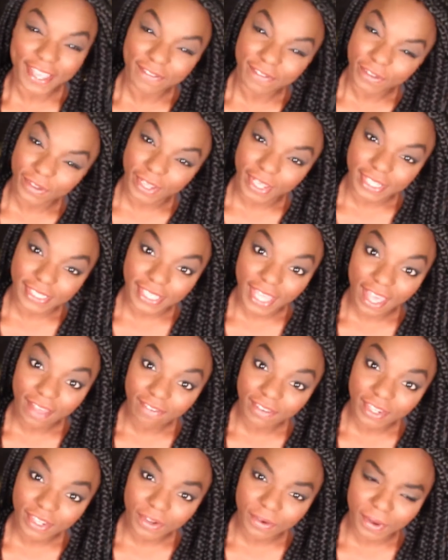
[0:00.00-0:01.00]
If you guys
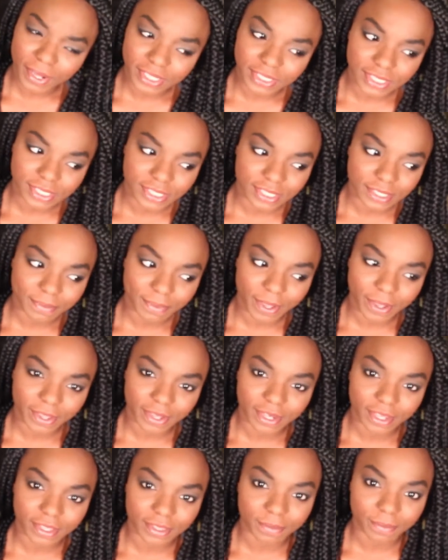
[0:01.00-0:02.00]
have any questions about
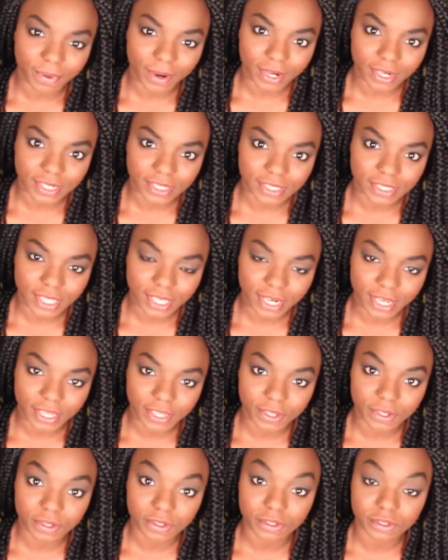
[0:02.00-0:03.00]
any of the products that I
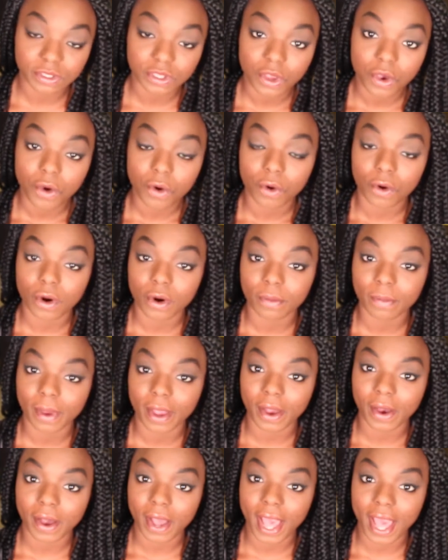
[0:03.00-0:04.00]
use or
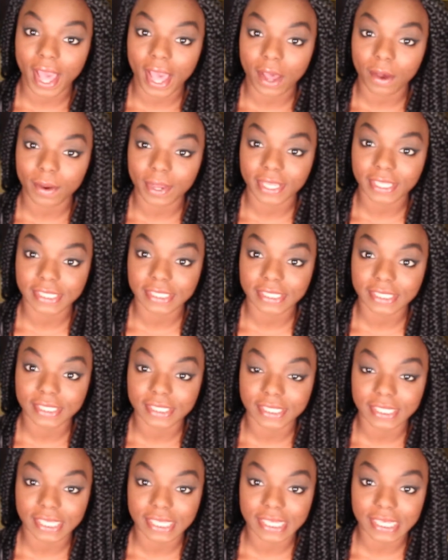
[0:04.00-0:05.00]
about how I
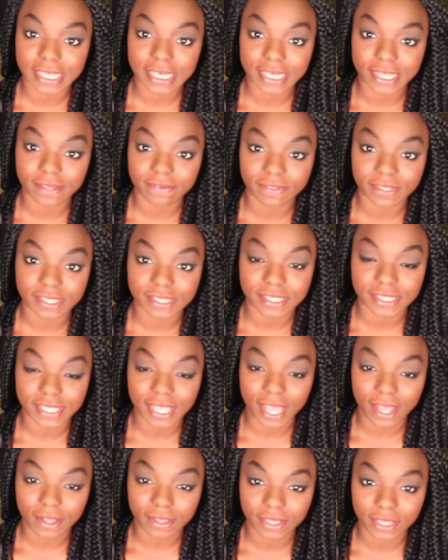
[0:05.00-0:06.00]
did any of the
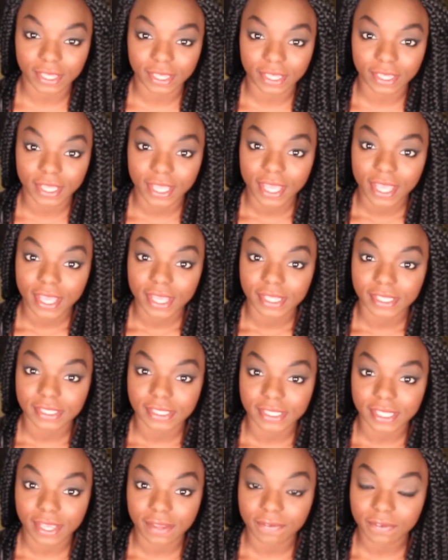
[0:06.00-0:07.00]
styling,
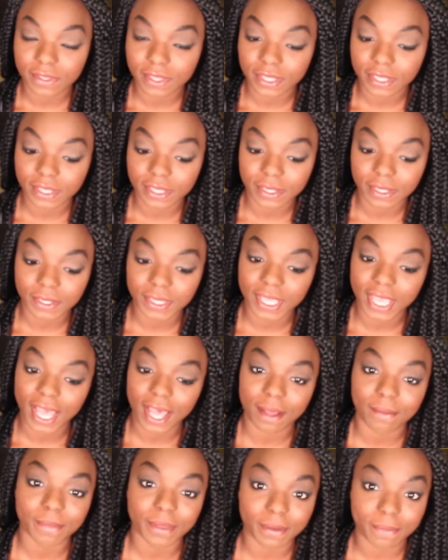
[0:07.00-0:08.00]
definitely
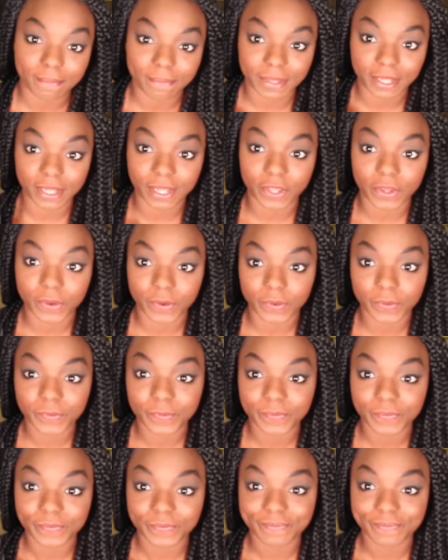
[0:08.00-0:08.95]
comment below.